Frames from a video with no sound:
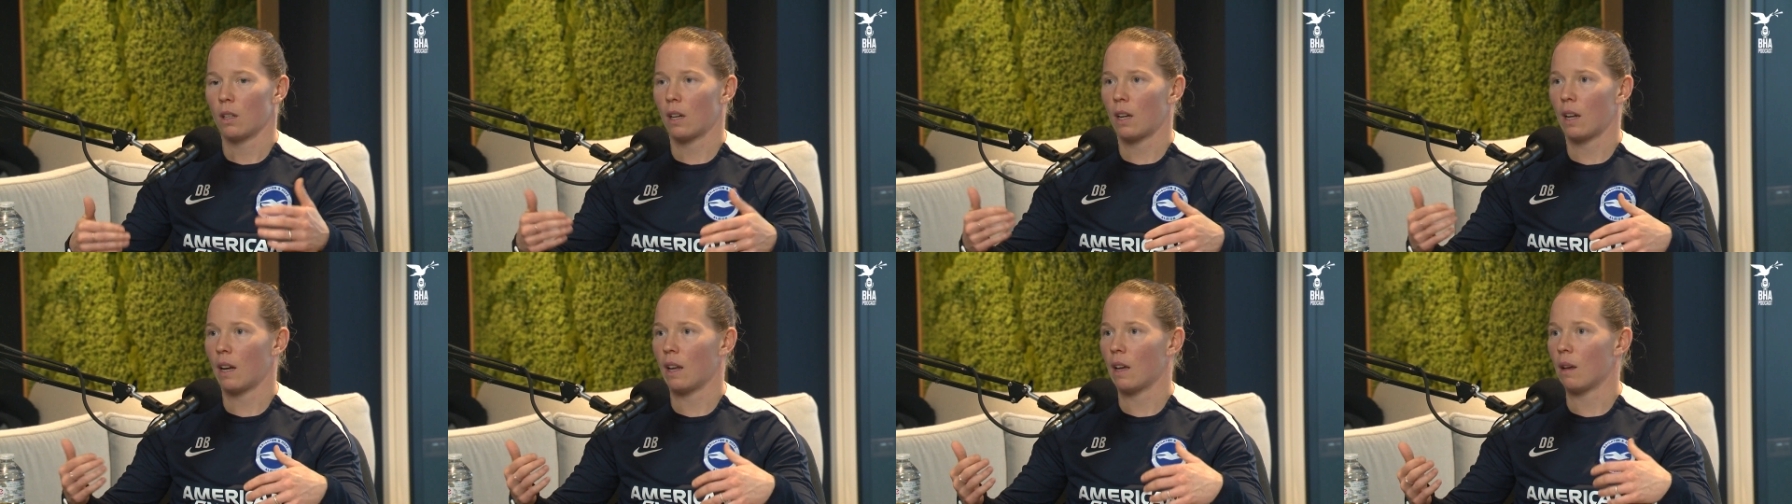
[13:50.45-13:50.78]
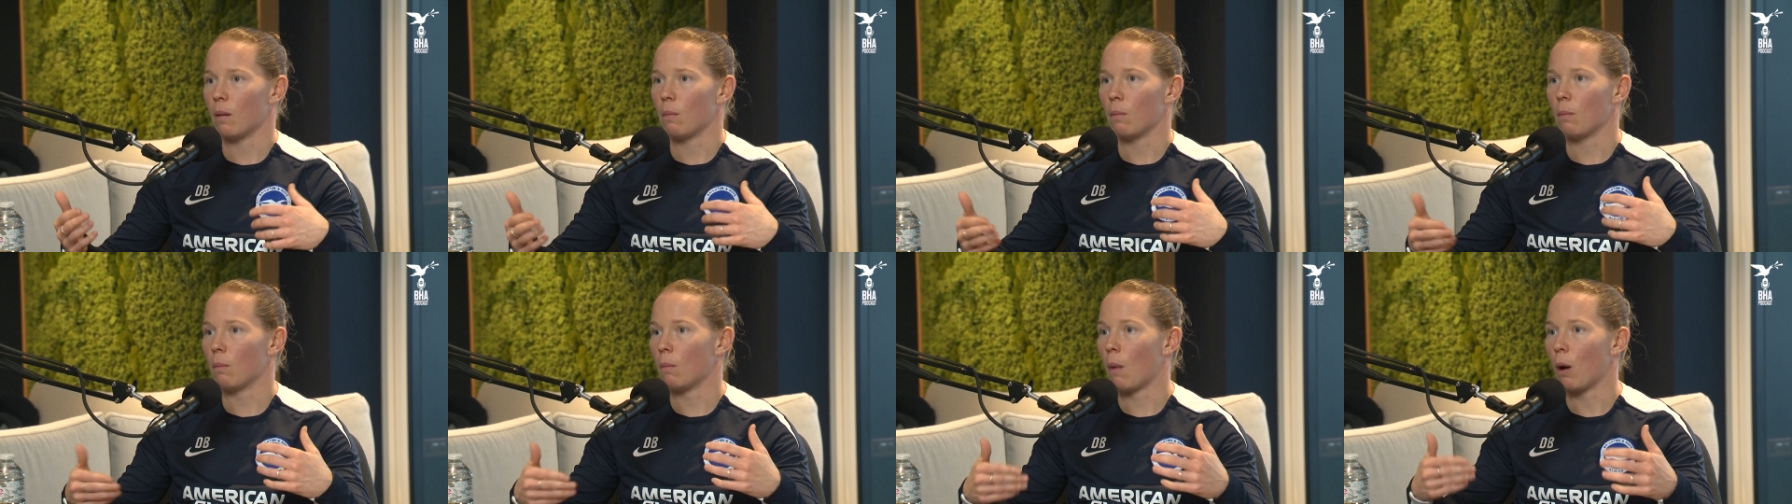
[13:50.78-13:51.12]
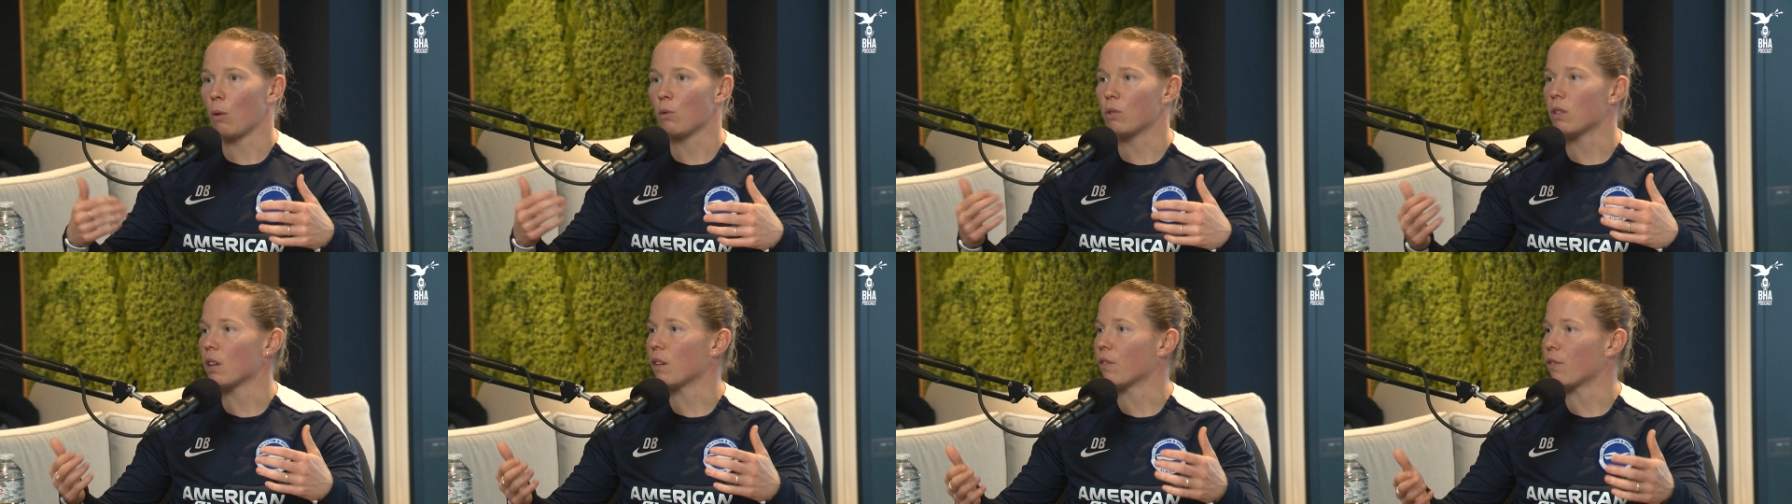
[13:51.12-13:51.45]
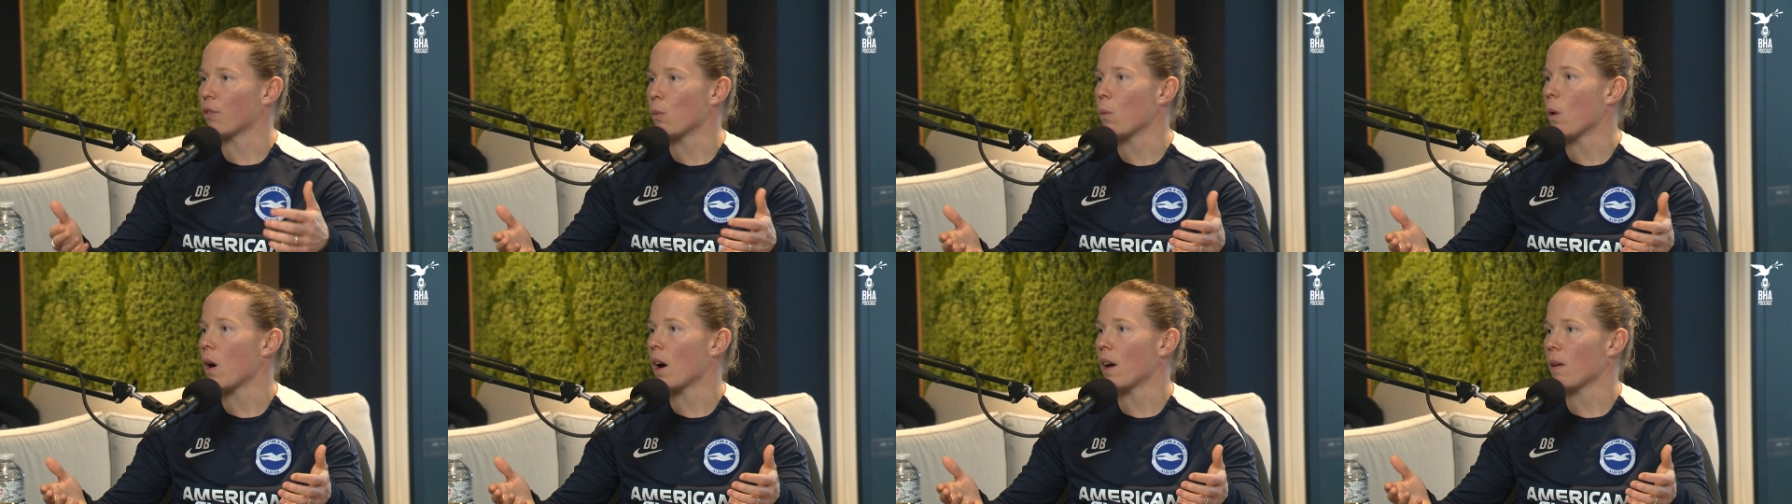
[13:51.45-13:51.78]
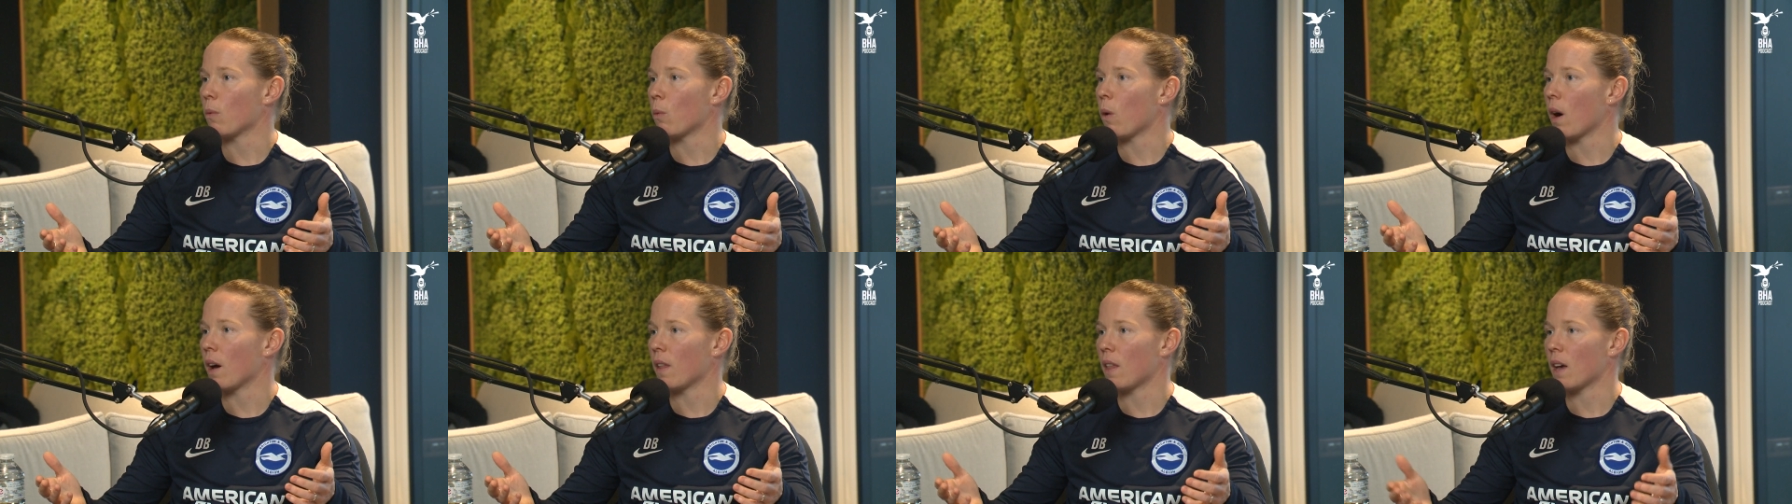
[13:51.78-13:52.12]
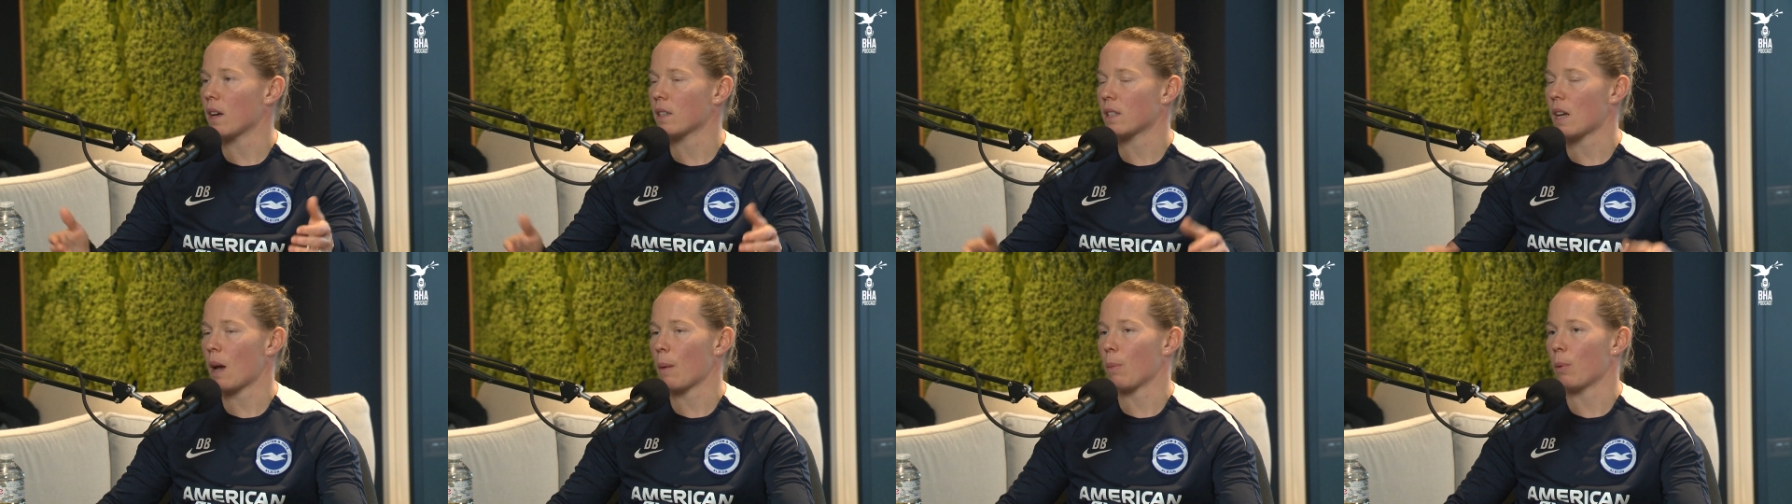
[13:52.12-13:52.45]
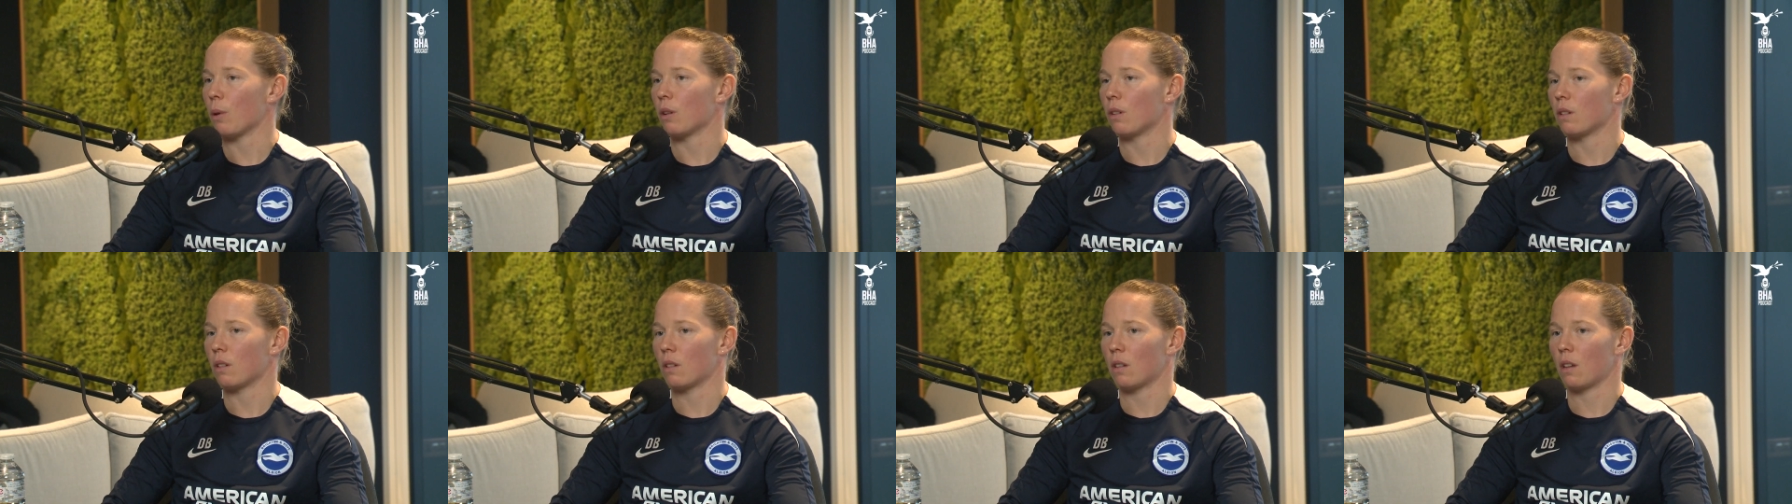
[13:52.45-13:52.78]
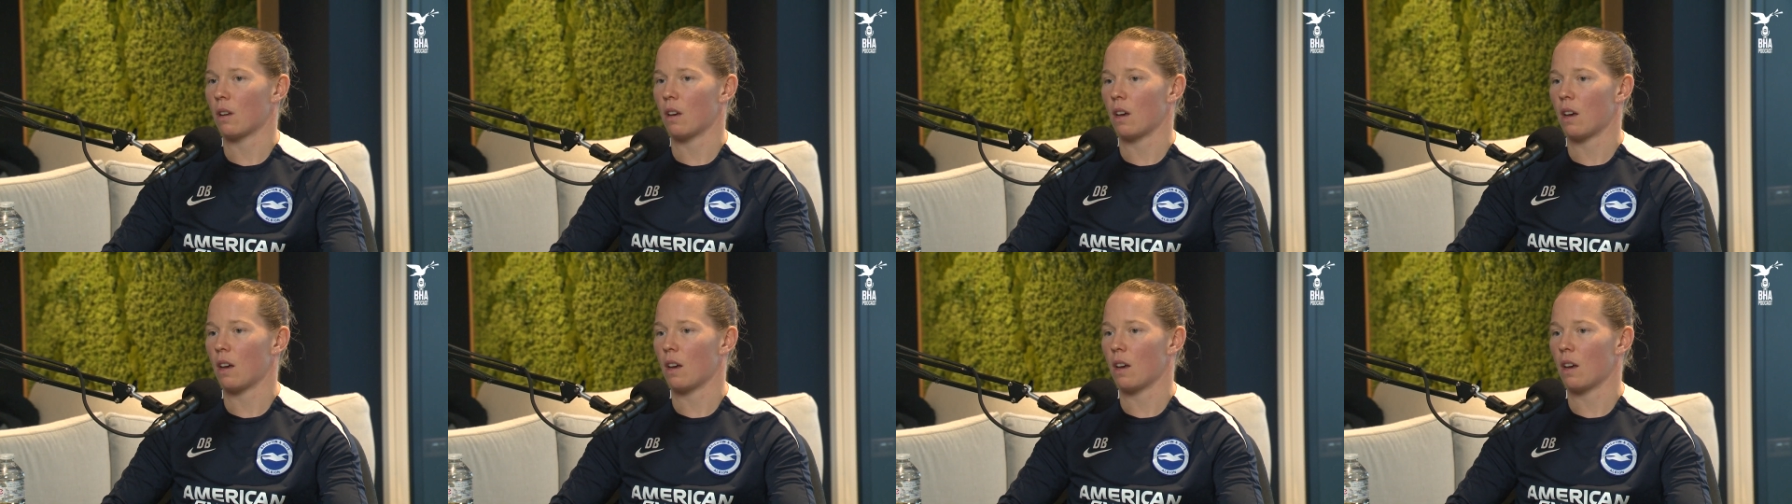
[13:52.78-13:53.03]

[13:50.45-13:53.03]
clear motive for why that's happened.